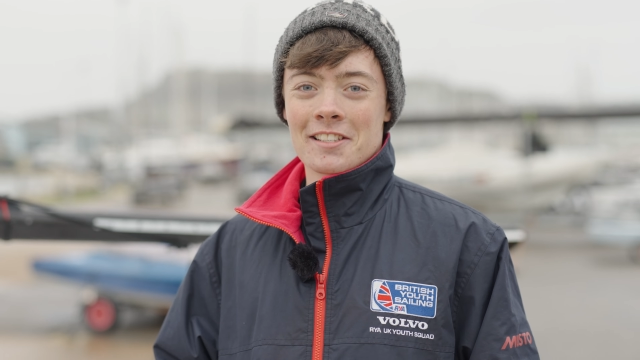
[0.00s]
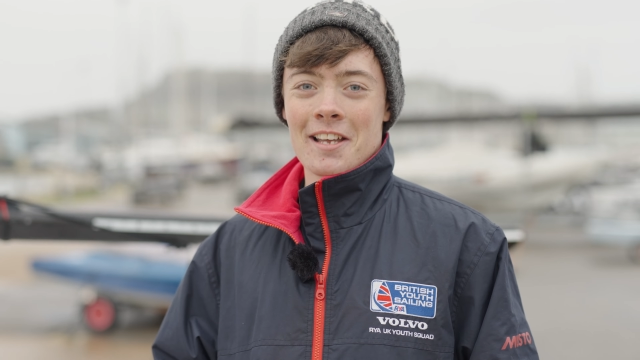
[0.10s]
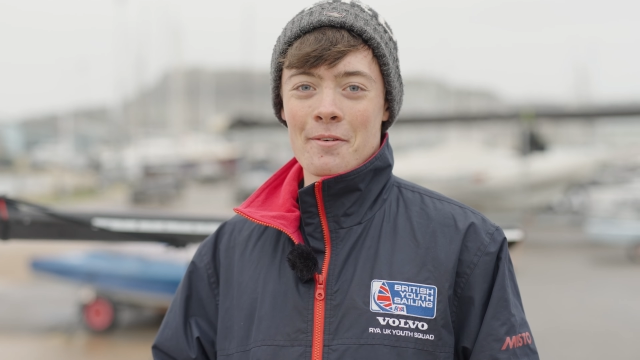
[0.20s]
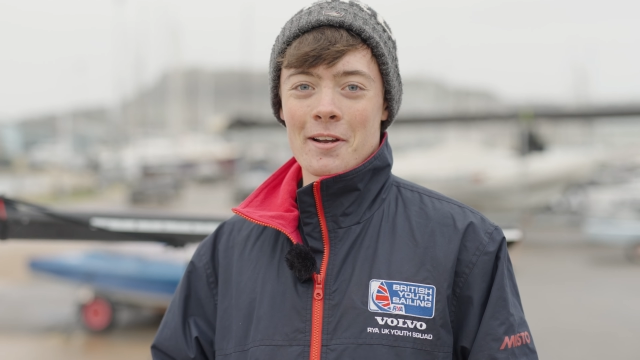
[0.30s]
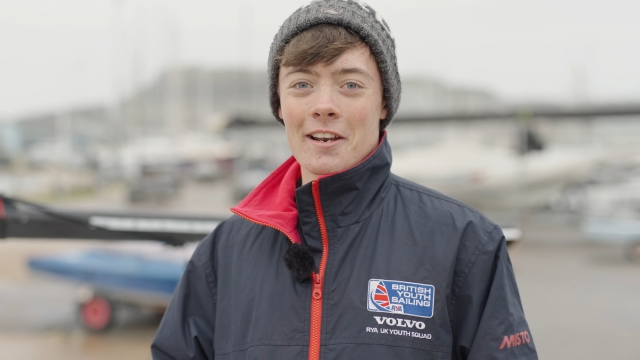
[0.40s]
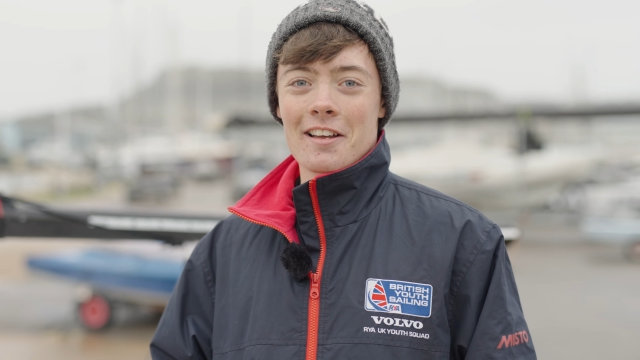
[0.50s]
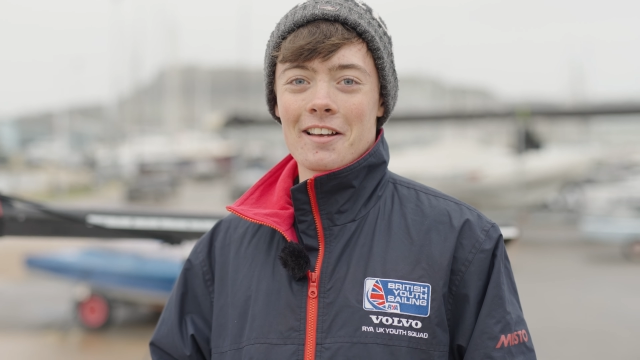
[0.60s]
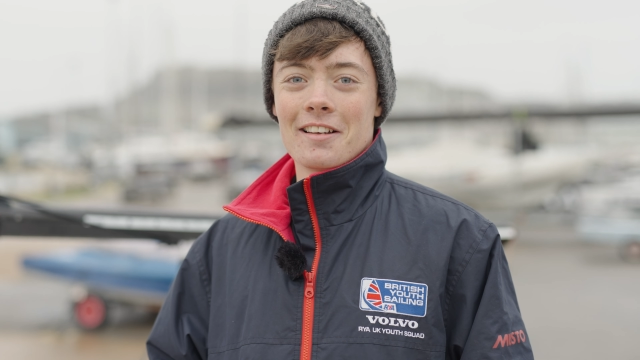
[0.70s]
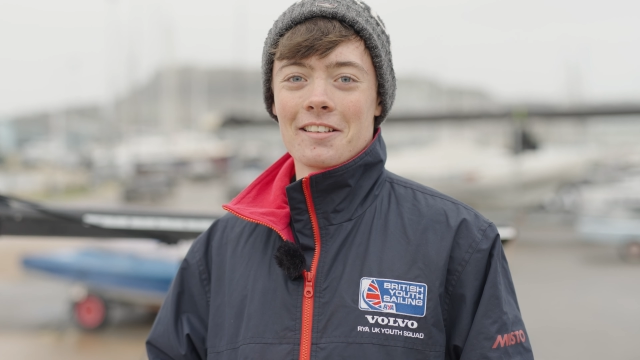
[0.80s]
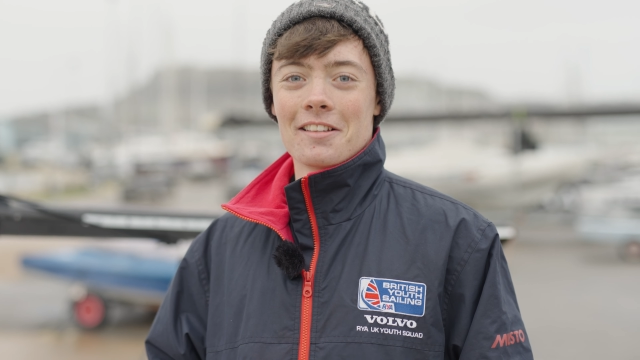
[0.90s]
so now we're going
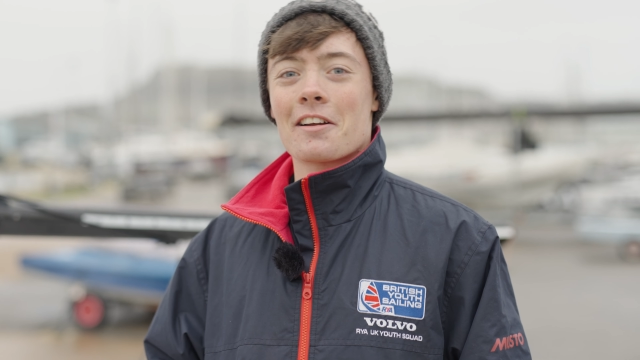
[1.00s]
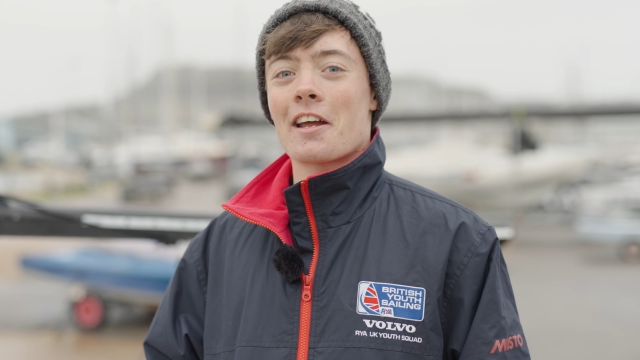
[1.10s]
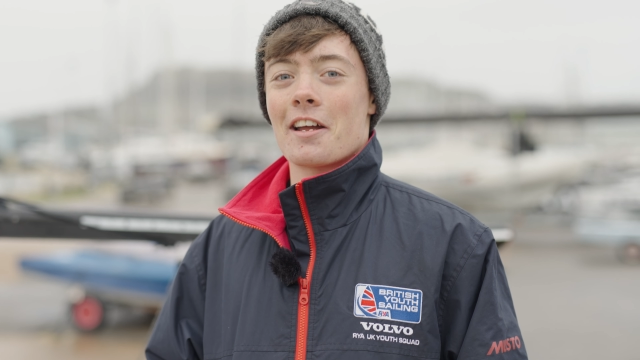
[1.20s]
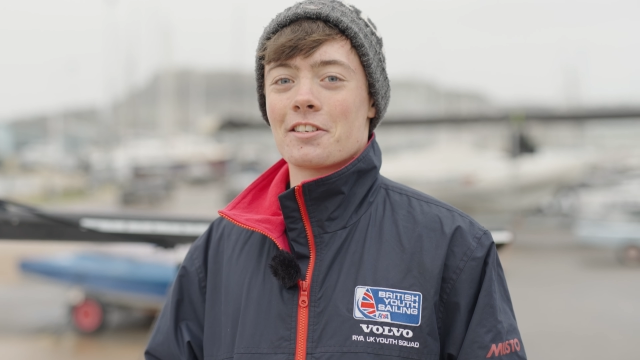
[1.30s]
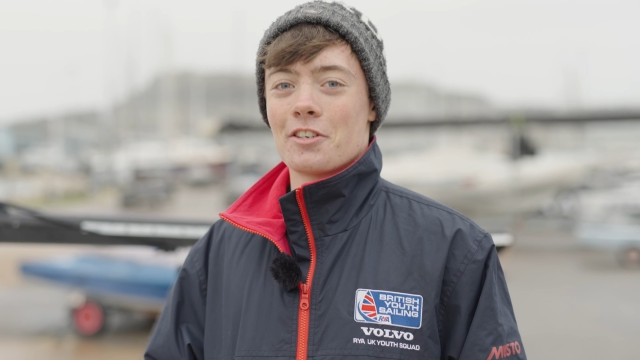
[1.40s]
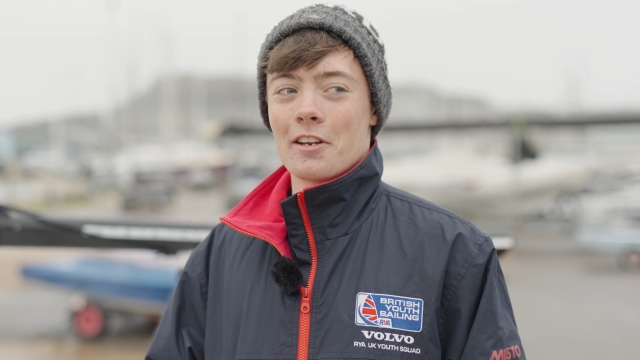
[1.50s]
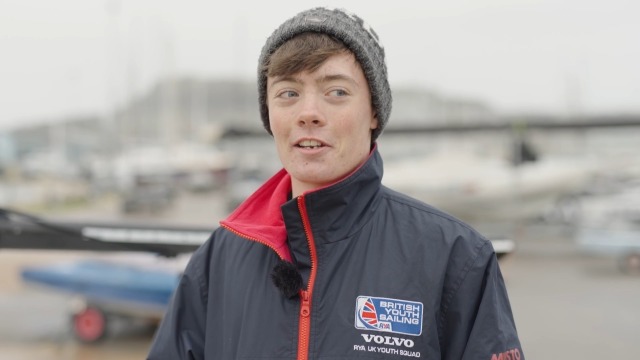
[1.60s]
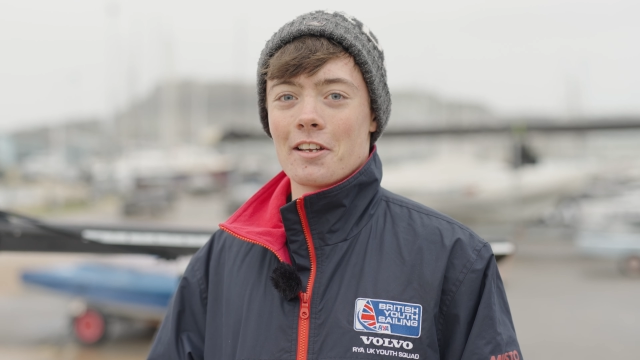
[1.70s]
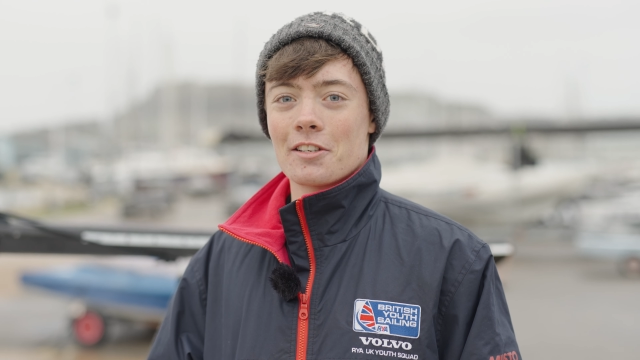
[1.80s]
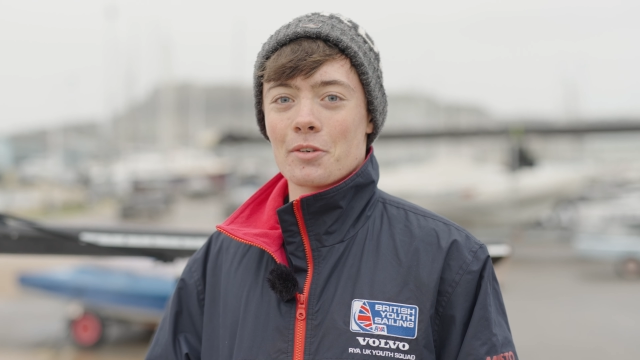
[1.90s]
to look at tuning
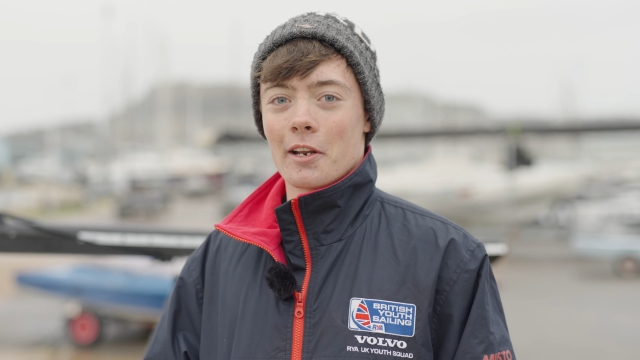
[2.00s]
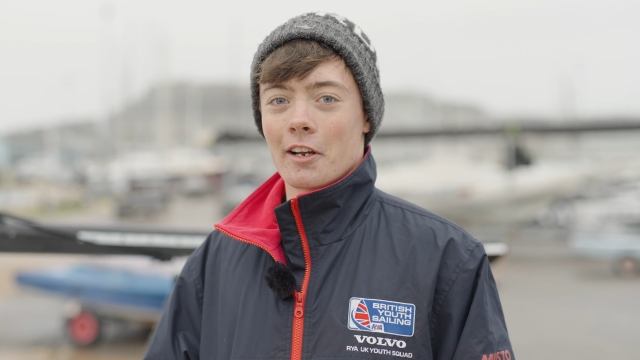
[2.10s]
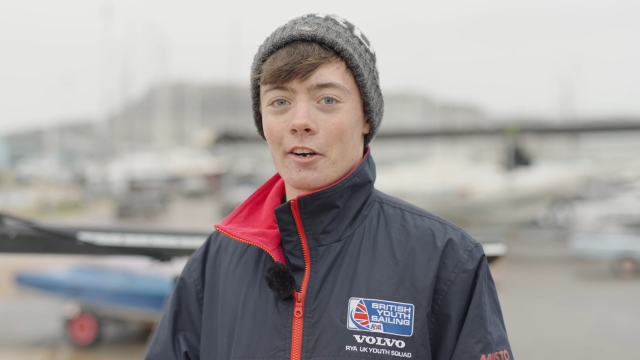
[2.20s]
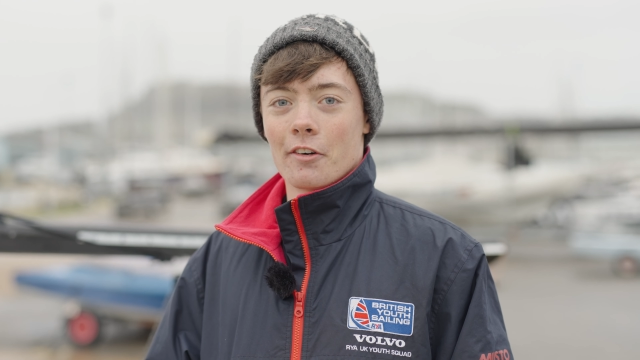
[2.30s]
the 29er